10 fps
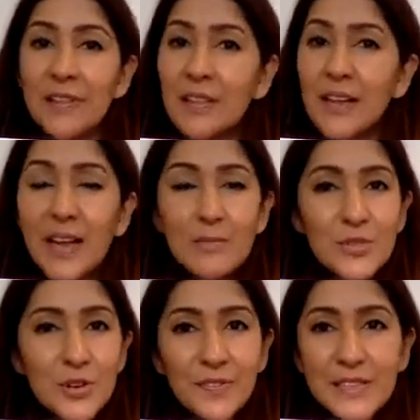I feel like
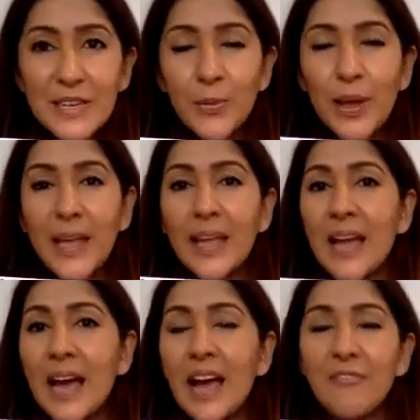I'm drifting
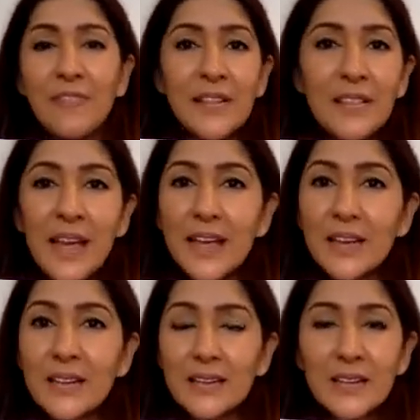away. I feel
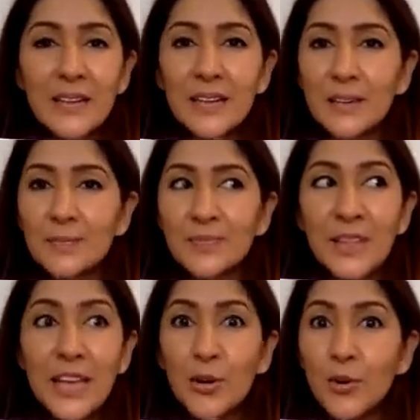like
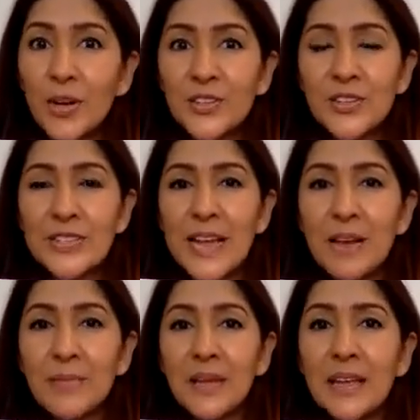they don't
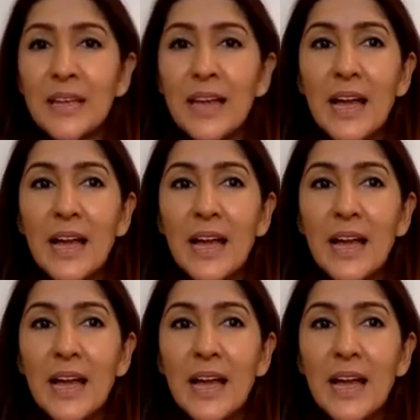understand me.